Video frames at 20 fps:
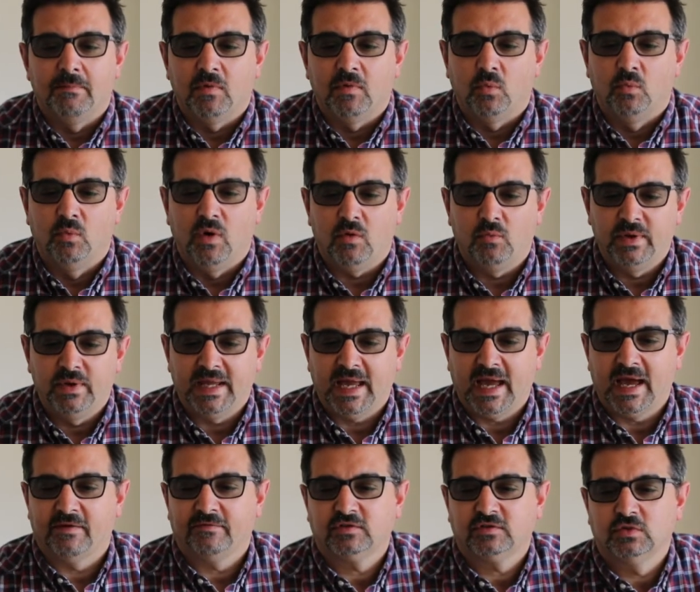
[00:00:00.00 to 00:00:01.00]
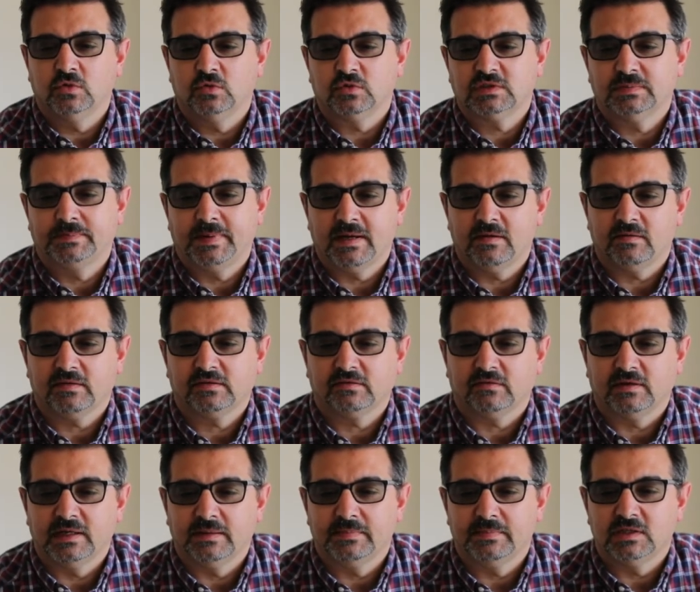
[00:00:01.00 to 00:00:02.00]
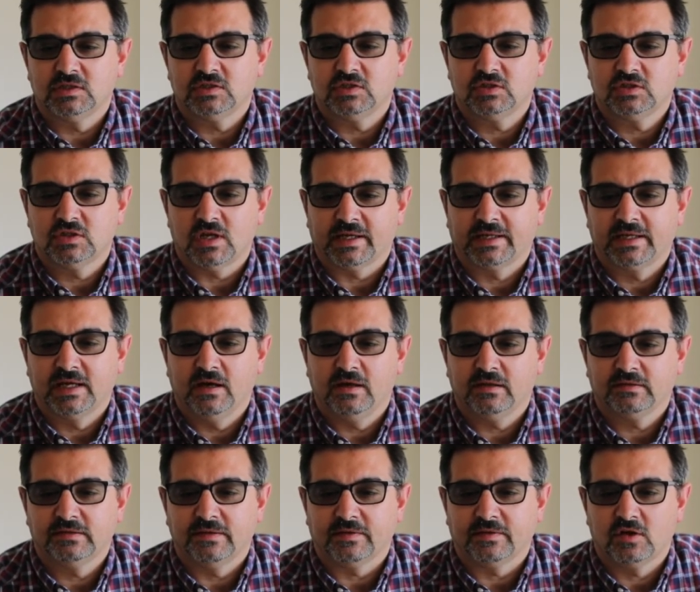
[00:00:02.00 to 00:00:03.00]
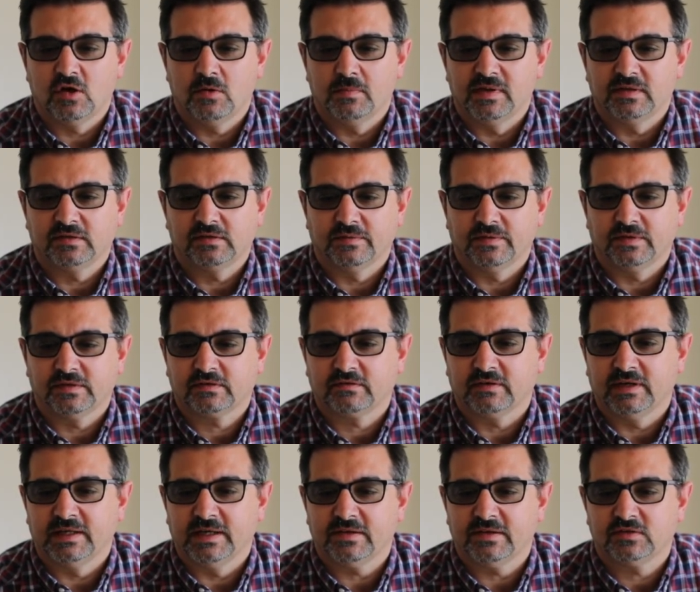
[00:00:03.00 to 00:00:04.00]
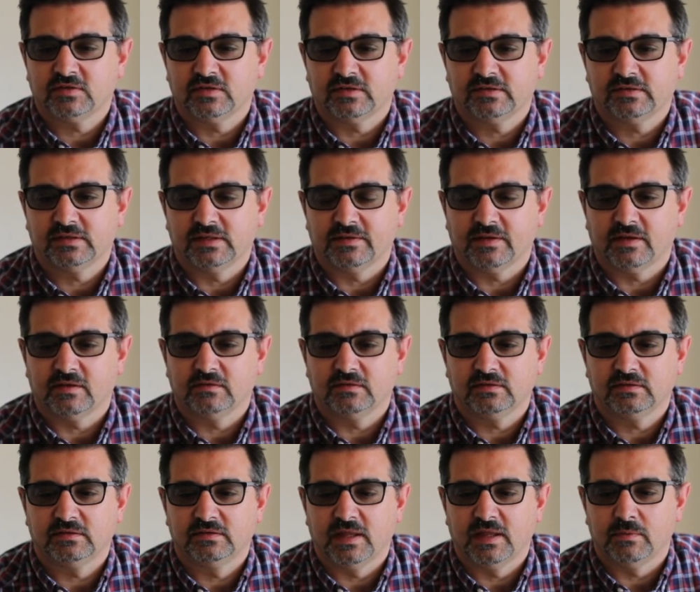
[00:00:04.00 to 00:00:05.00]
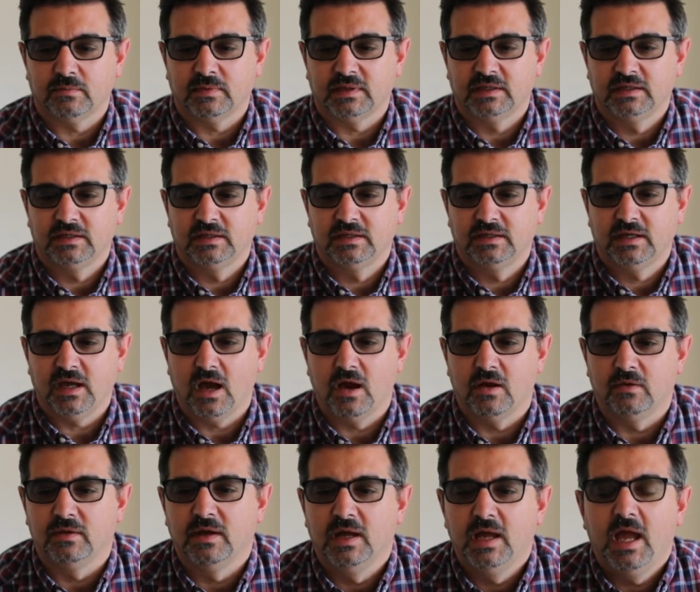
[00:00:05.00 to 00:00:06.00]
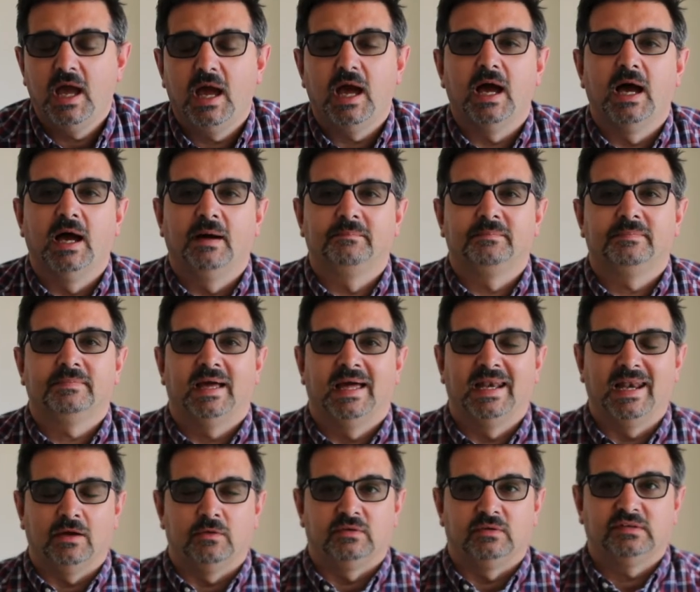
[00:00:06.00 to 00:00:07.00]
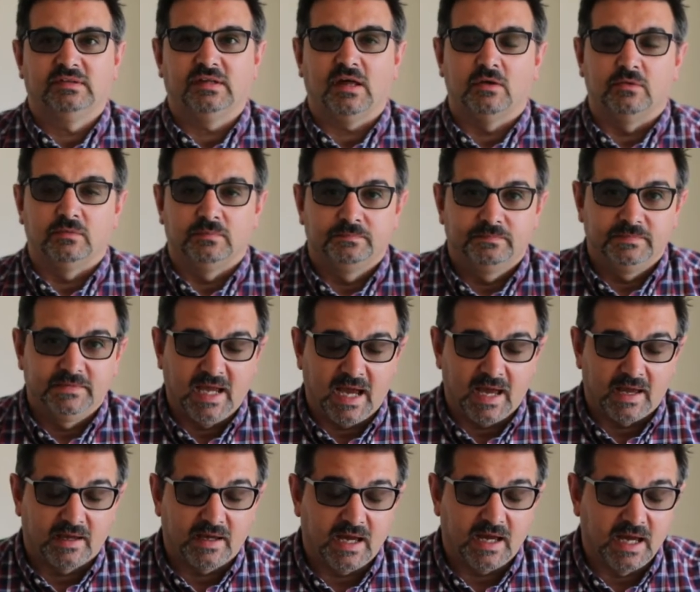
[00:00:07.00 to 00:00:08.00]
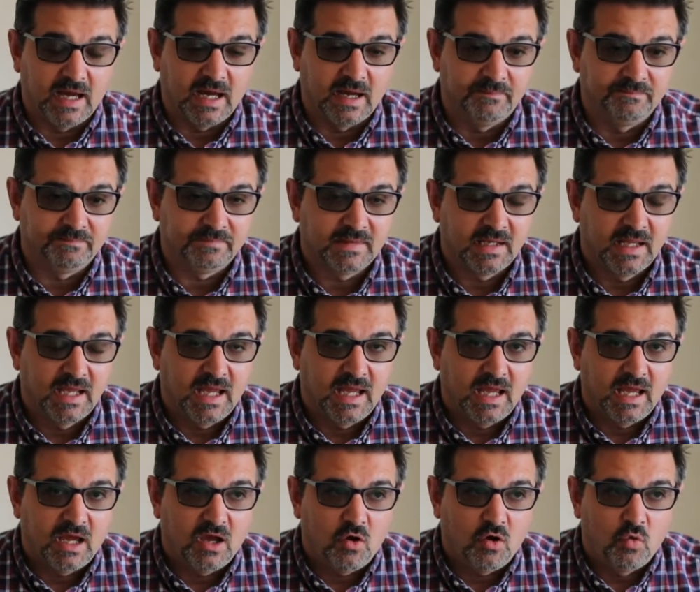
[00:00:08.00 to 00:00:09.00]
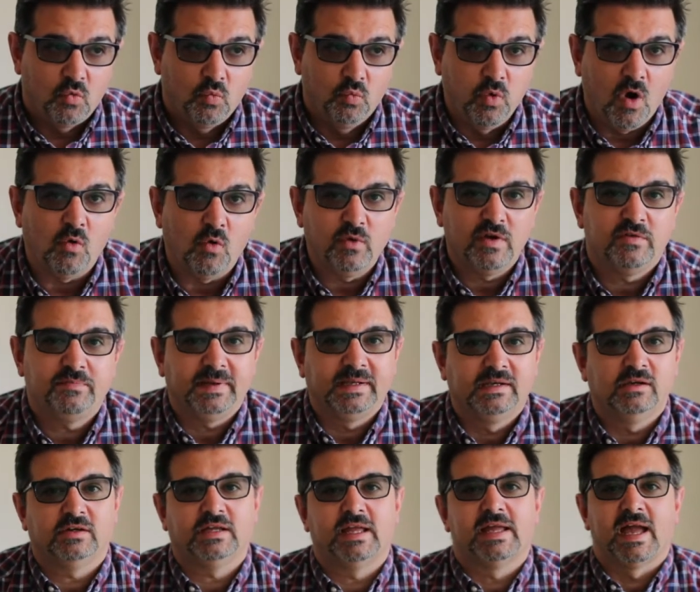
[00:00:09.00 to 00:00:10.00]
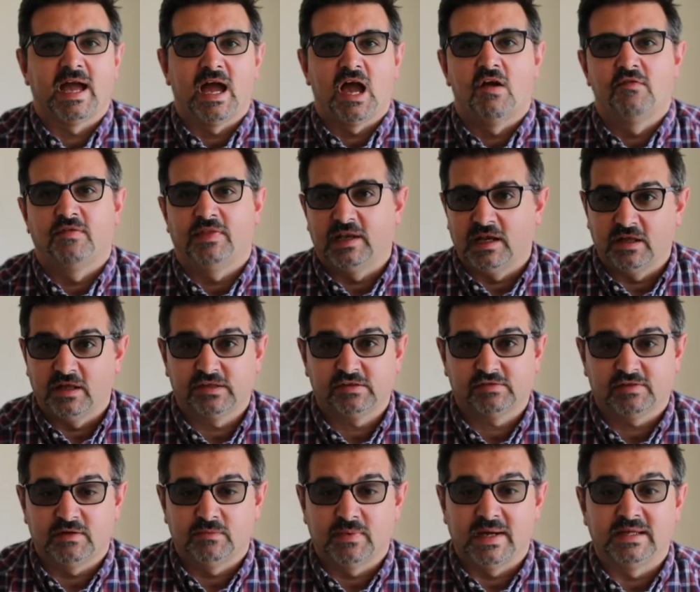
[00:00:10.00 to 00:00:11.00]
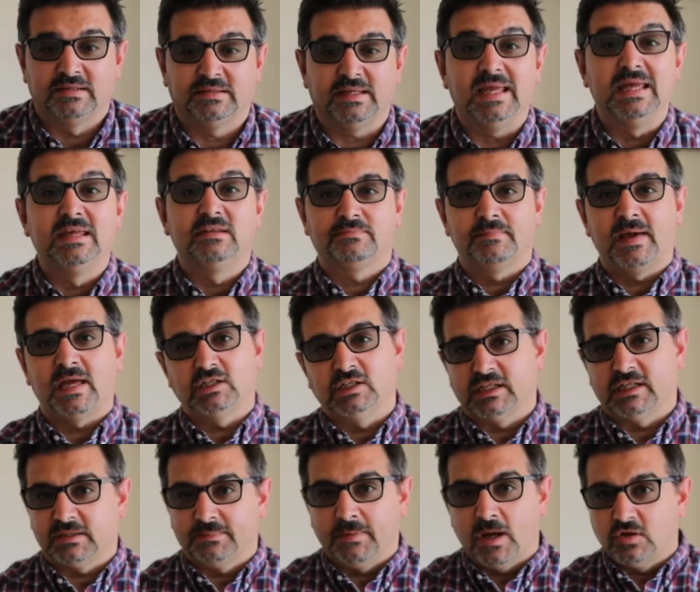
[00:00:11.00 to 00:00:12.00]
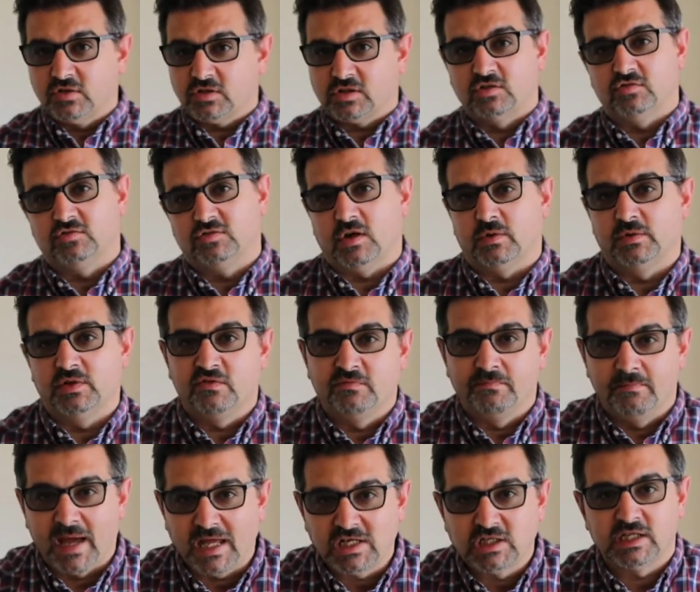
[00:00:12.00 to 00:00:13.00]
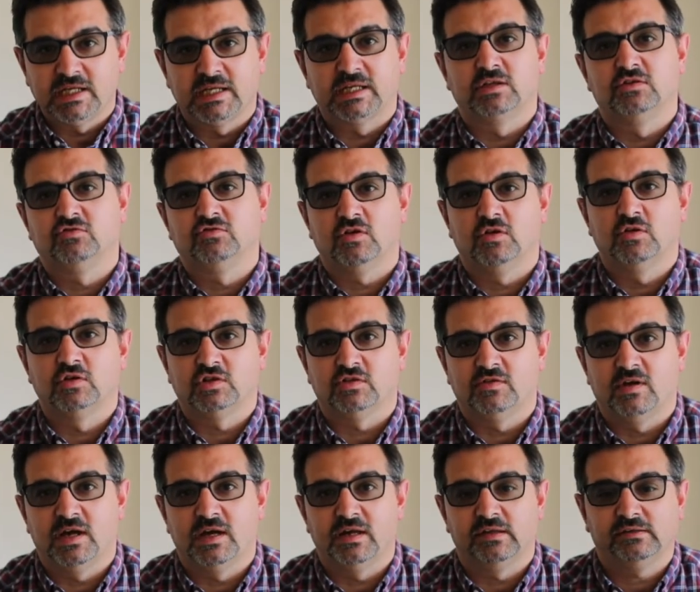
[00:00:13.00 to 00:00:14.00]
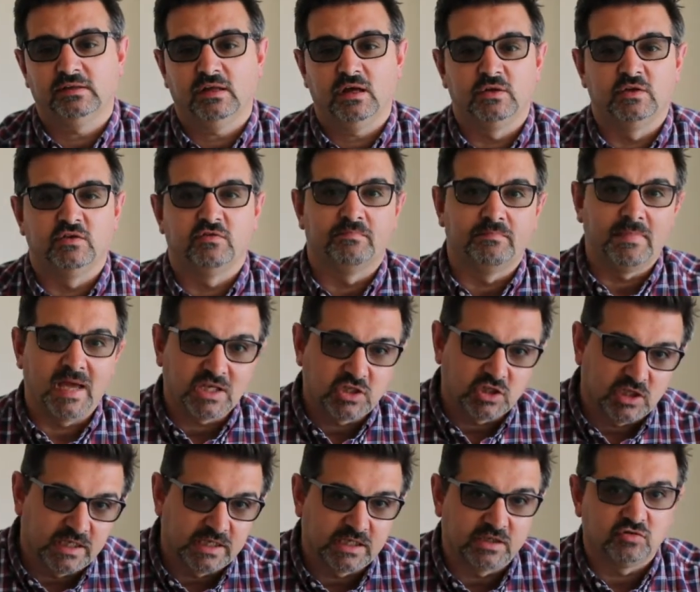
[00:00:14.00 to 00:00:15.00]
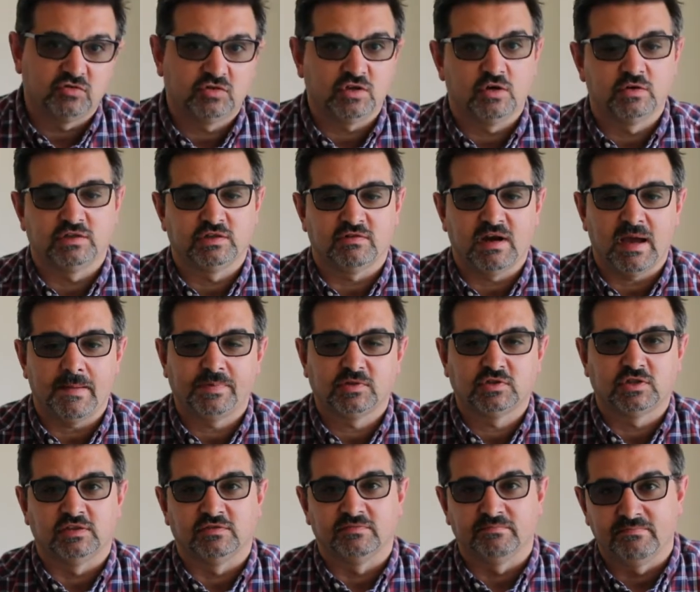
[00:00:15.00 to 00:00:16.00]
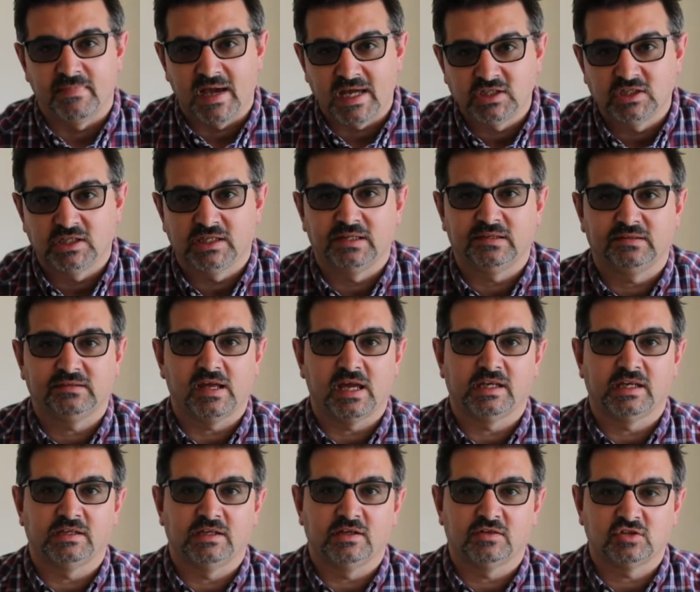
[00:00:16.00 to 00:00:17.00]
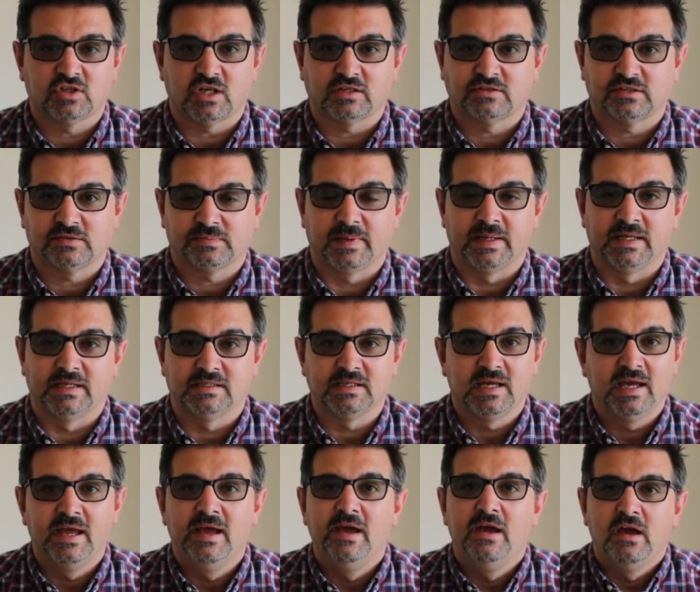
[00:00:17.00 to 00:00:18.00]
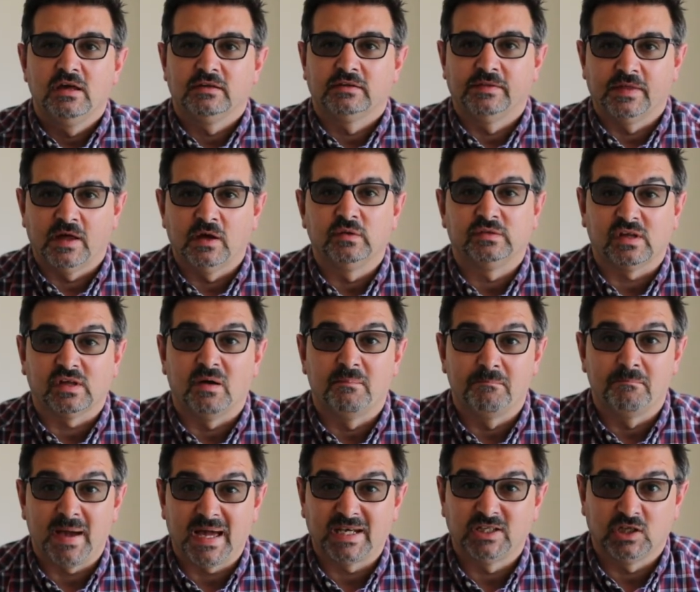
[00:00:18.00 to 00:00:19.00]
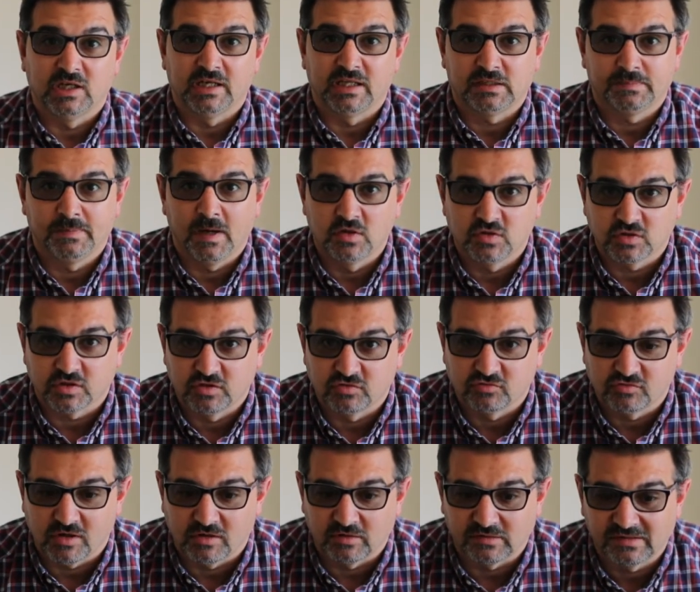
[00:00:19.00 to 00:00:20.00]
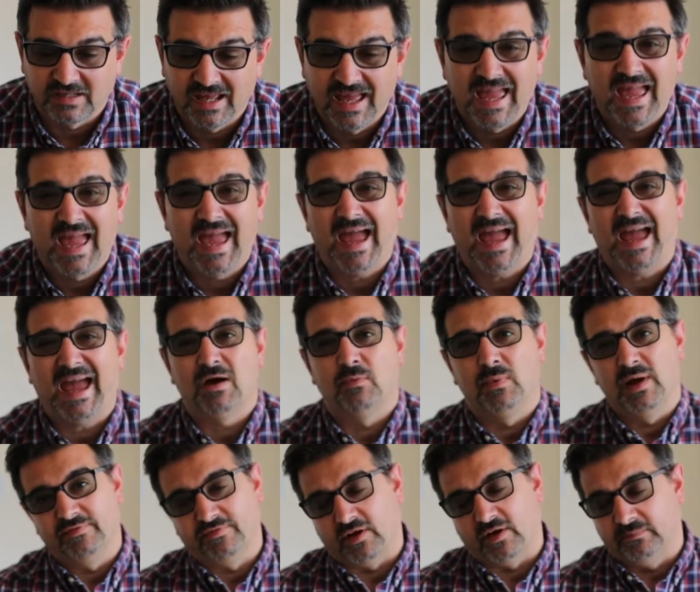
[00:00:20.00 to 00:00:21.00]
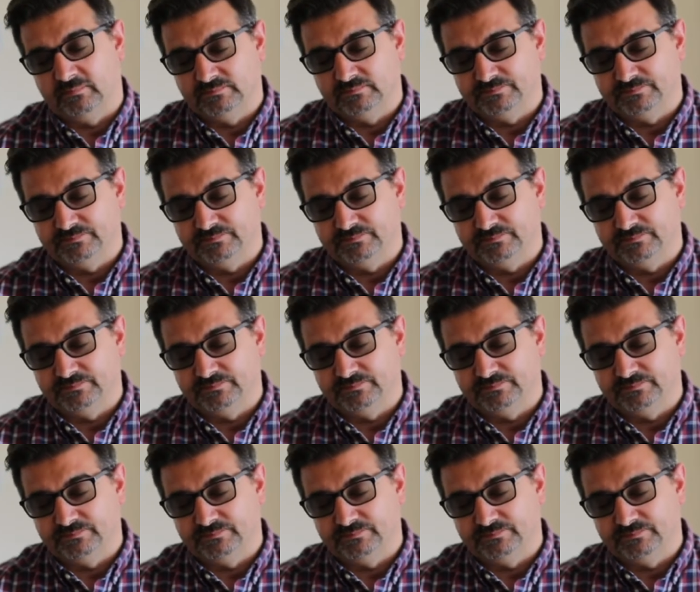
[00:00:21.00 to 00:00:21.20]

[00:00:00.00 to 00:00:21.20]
What we have talked about, I can't see the comments on the screen, let's just see those, there we go. Hello, so yeah, what we've been looking at over the last 3 weeks is manual exposure control. You've manually controlled your ISO, you've manually controlled your aperture, you've manually set your shutter speed. So those are manual exposure controls. However,